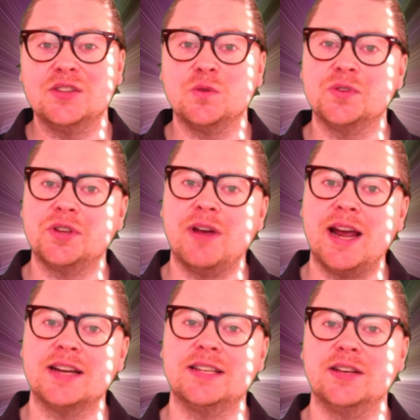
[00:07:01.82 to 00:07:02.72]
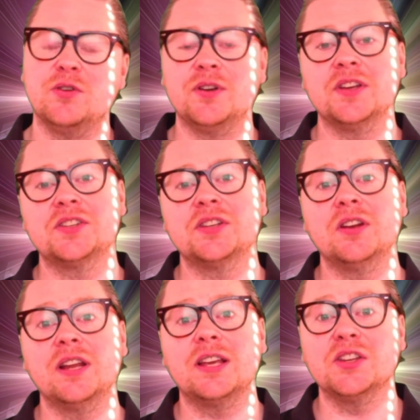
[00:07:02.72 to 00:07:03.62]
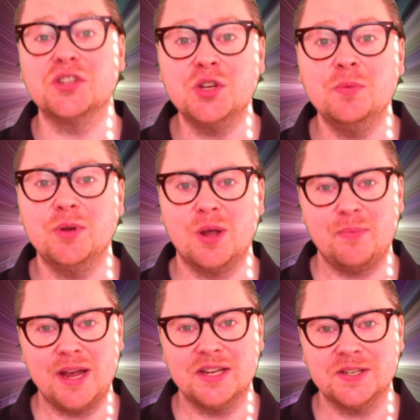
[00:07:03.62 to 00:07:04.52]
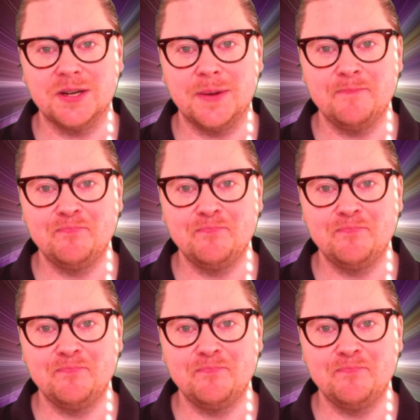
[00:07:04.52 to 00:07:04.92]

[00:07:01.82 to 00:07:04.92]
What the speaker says: also acting on our sun like a supercapacitor,